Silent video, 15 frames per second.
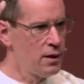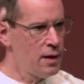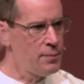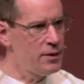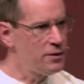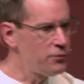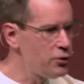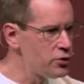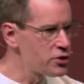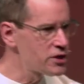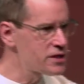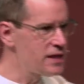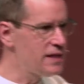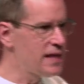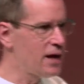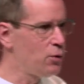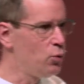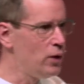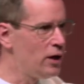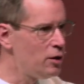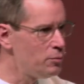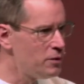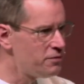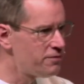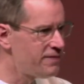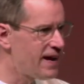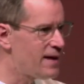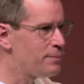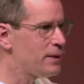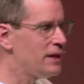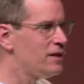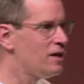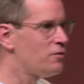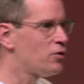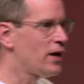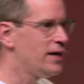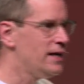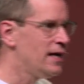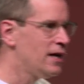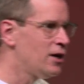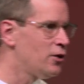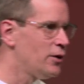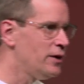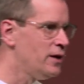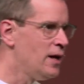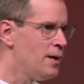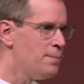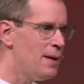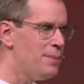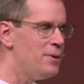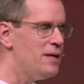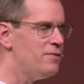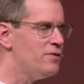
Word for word: I mean, if you're just in that realm of family love right now, and maybe